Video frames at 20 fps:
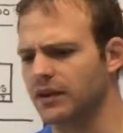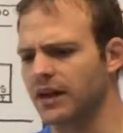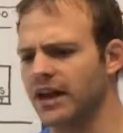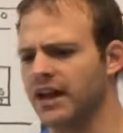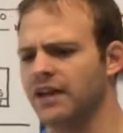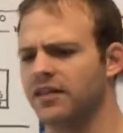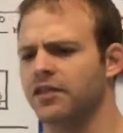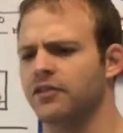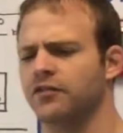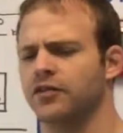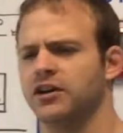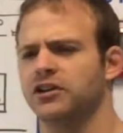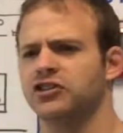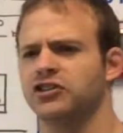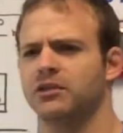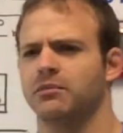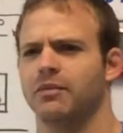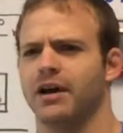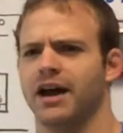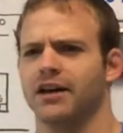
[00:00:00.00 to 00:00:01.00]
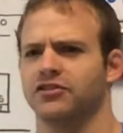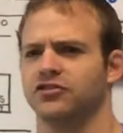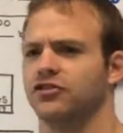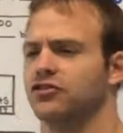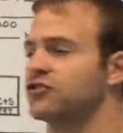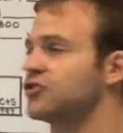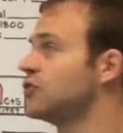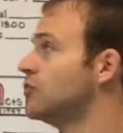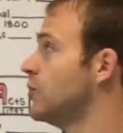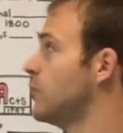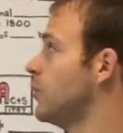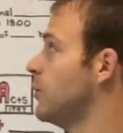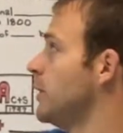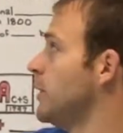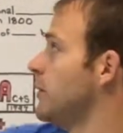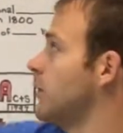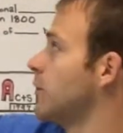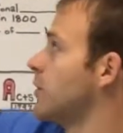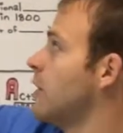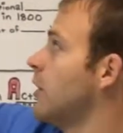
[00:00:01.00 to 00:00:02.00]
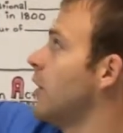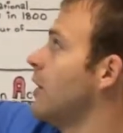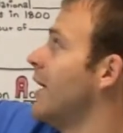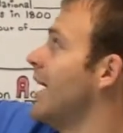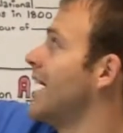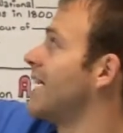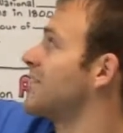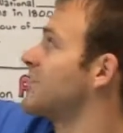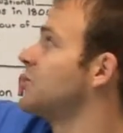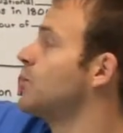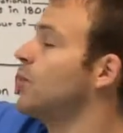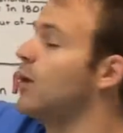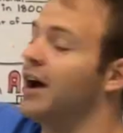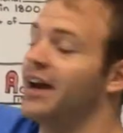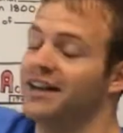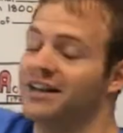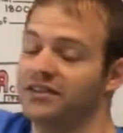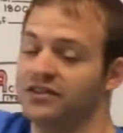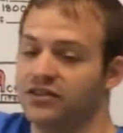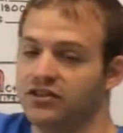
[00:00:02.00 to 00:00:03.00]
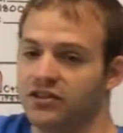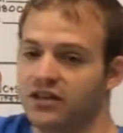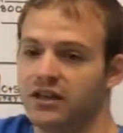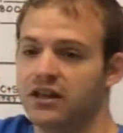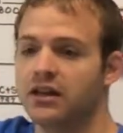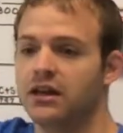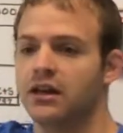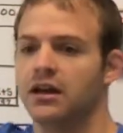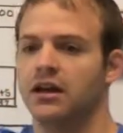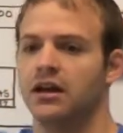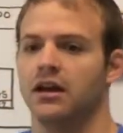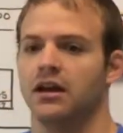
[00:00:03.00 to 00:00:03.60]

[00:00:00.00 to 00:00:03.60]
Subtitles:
and the French ambassadors, who we will call X, Y, and Z,